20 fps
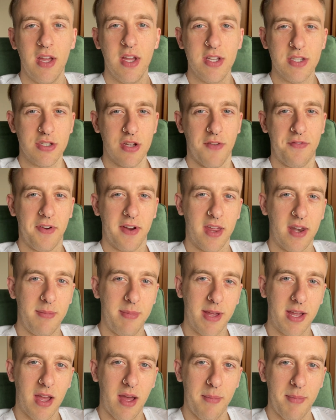So if you're going to
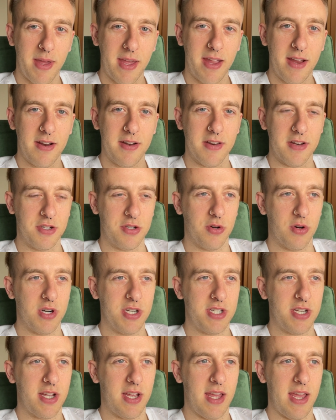be coming here to
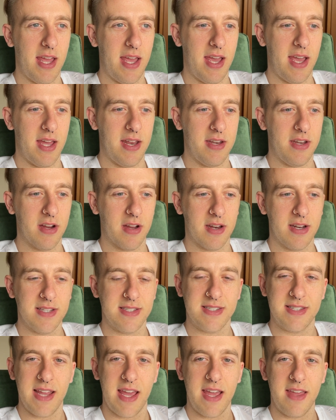Georgia and you're going to
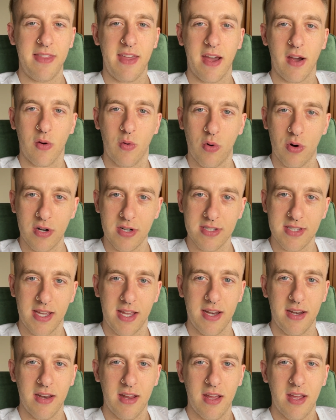stay in that
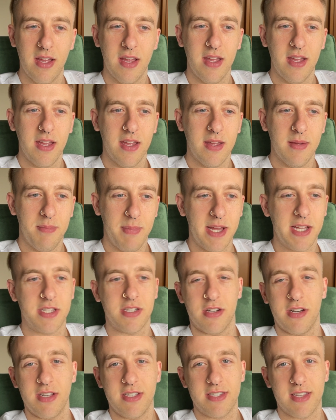quarantine, make
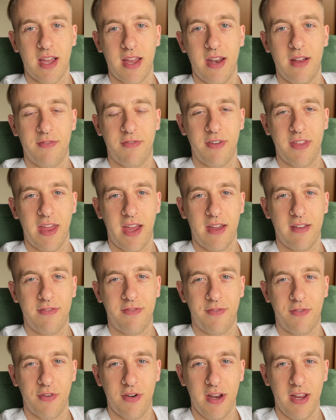sure you sign up for that
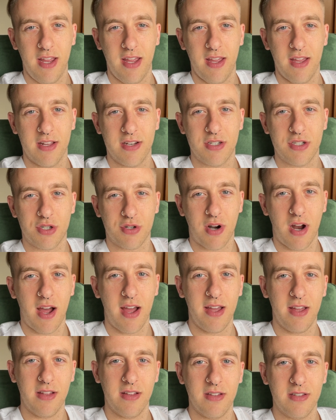free
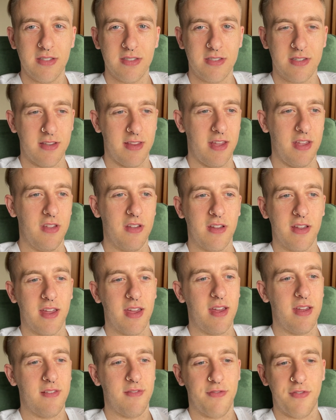trial so that you can
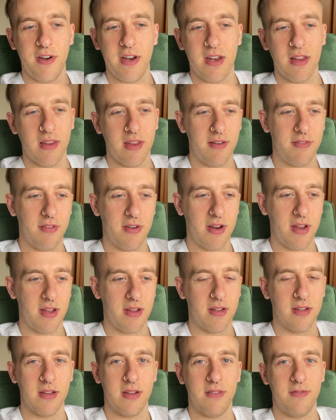get free delivery
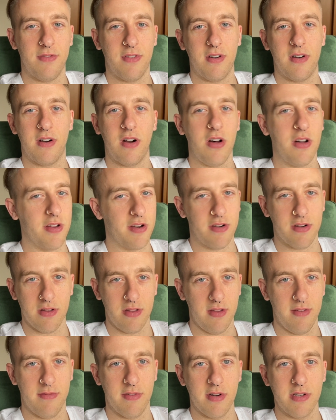for all your
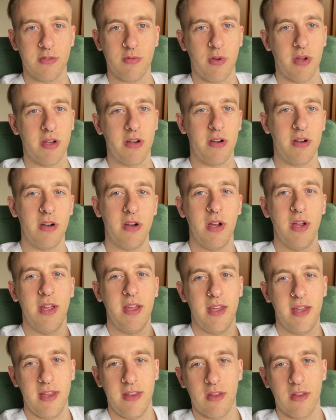deliveries while you're in the